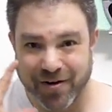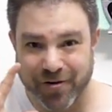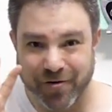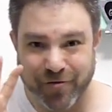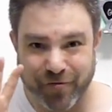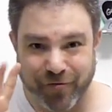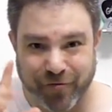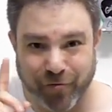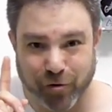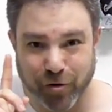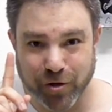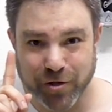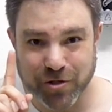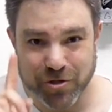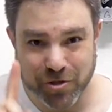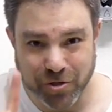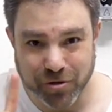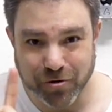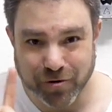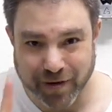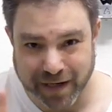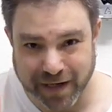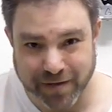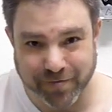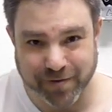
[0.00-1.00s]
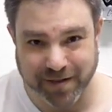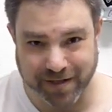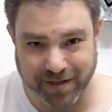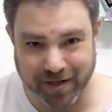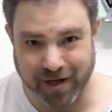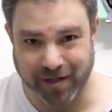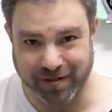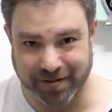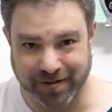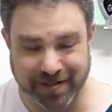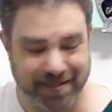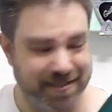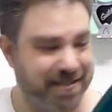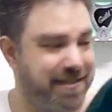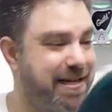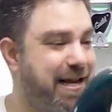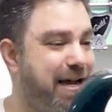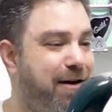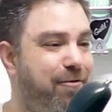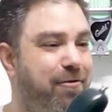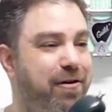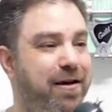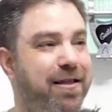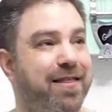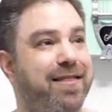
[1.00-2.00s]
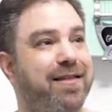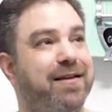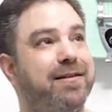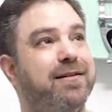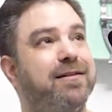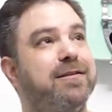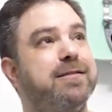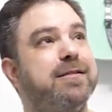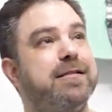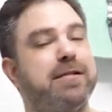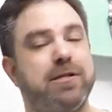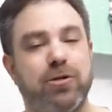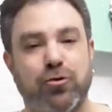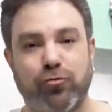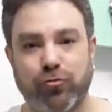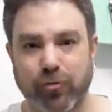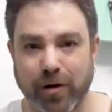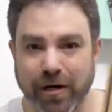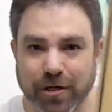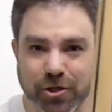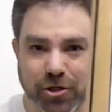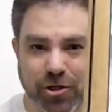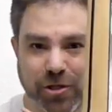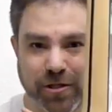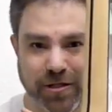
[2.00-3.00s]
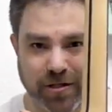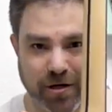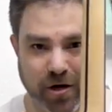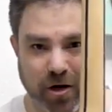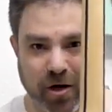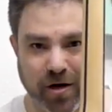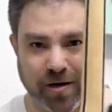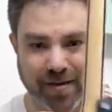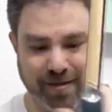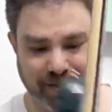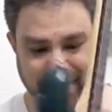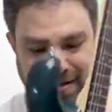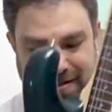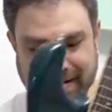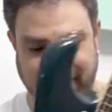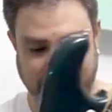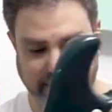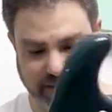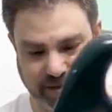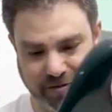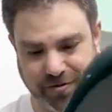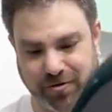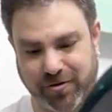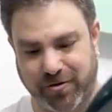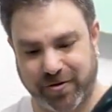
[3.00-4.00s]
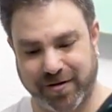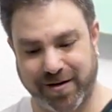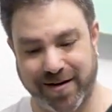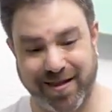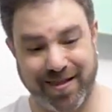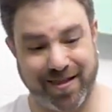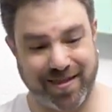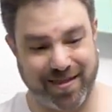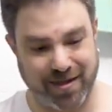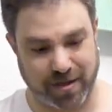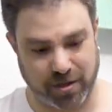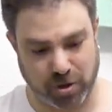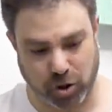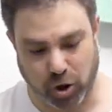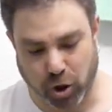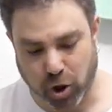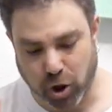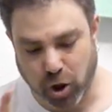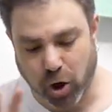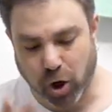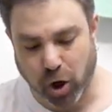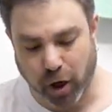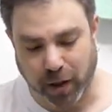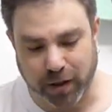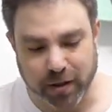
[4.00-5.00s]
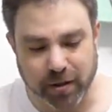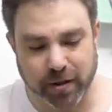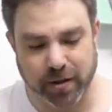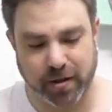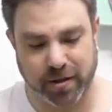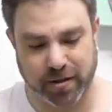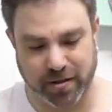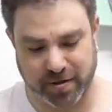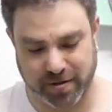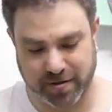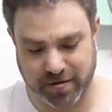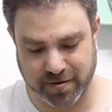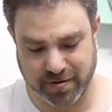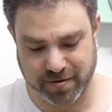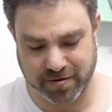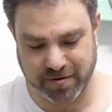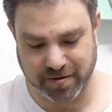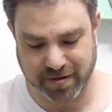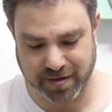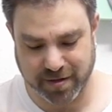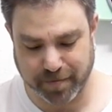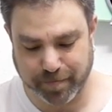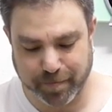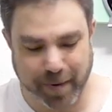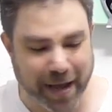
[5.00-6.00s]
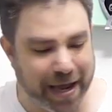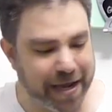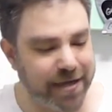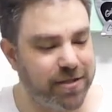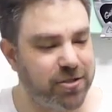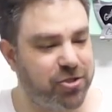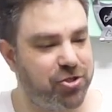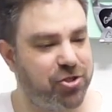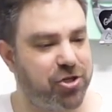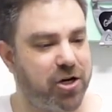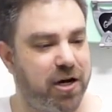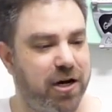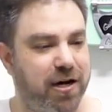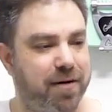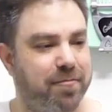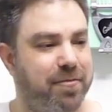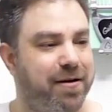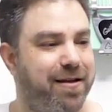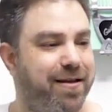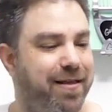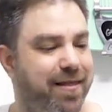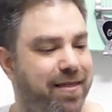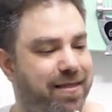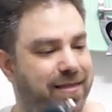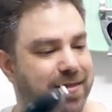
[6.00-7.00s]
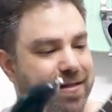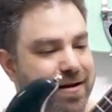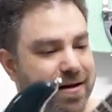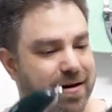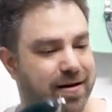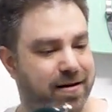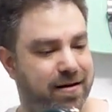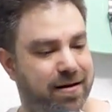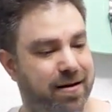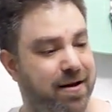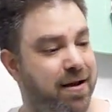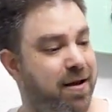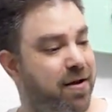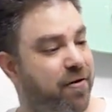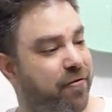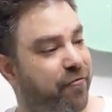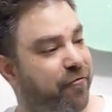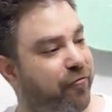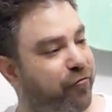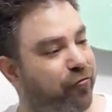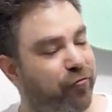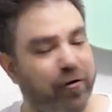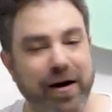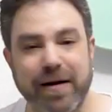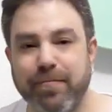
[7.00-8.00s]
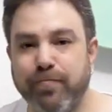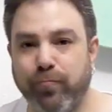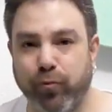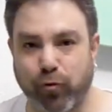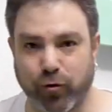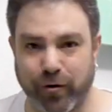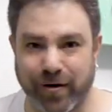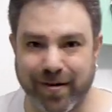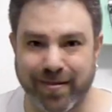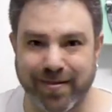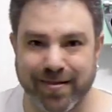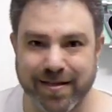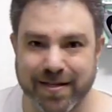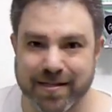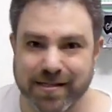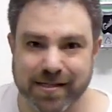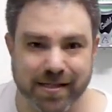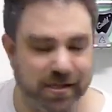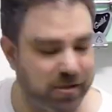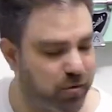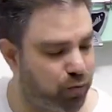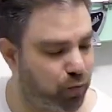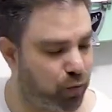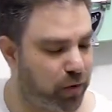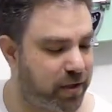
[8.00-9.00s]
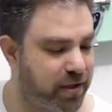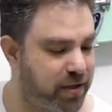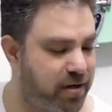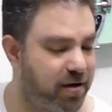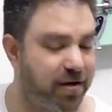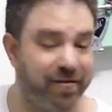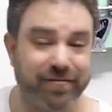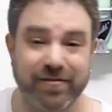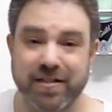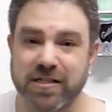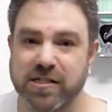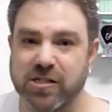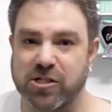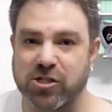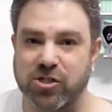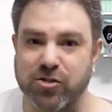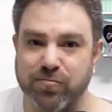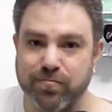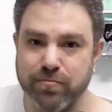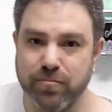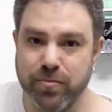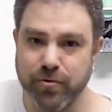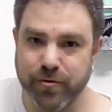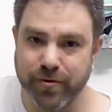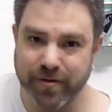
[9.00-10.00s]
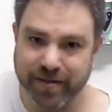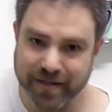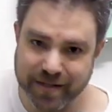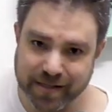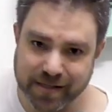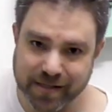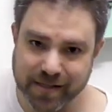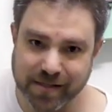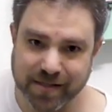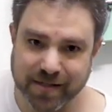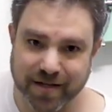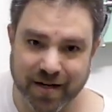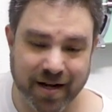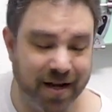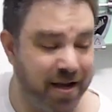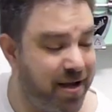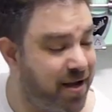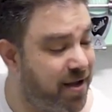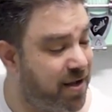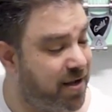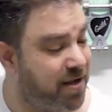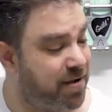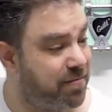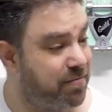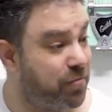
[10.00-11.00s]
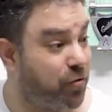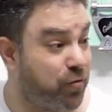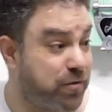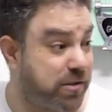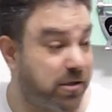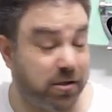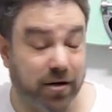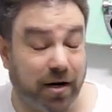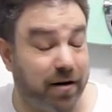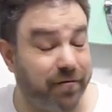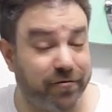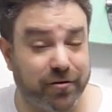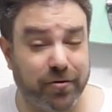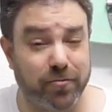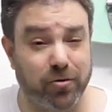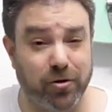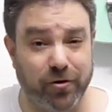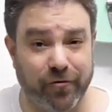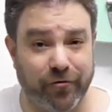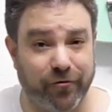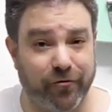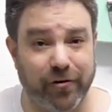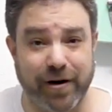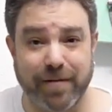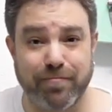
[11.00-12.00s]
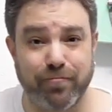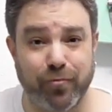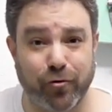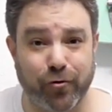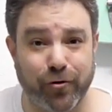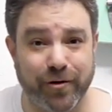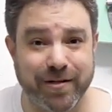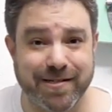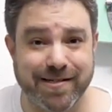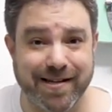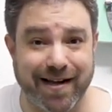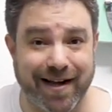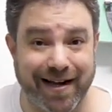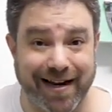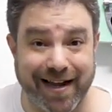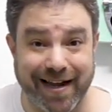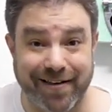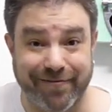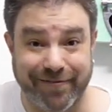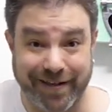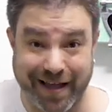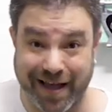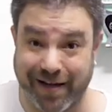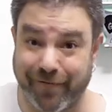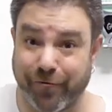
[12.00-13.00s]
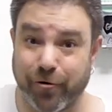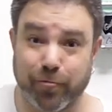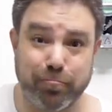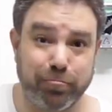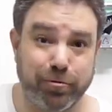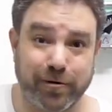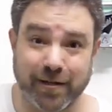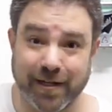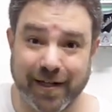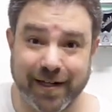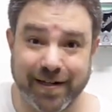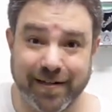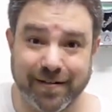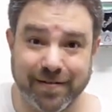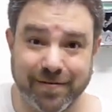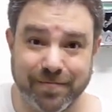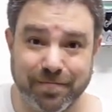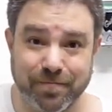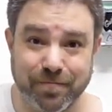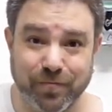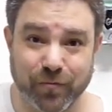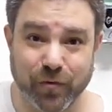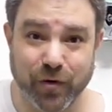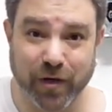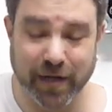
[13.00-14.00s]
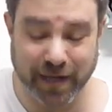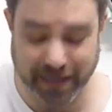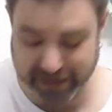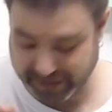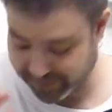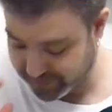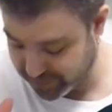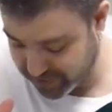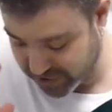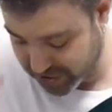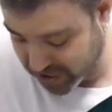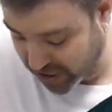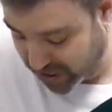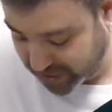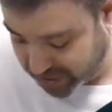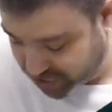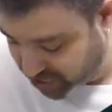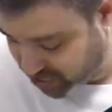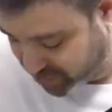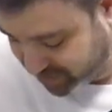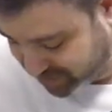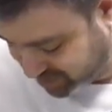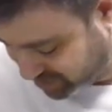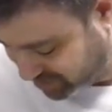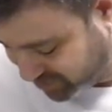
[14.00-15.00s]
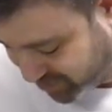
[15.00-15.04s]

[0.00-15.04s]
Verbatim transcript: for two hundred dollars. Now, the construction on this guitar, the color, the paint job, the fretboard, this is one of the smoothest, most comfortable fretboards I have ever played. And I'm not,